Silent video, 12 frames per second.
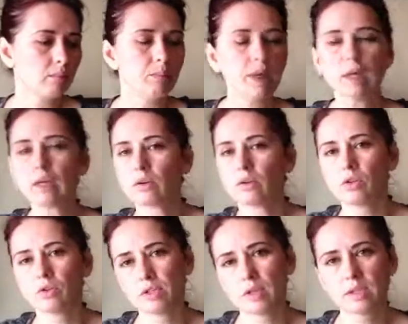being on
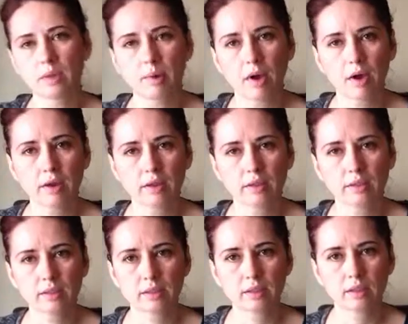those
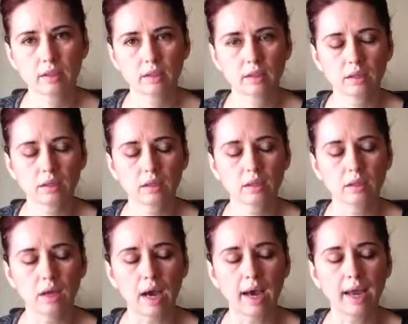antibiotics,
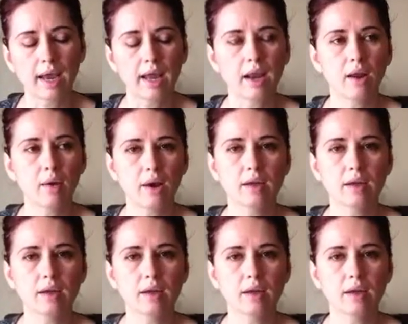I had no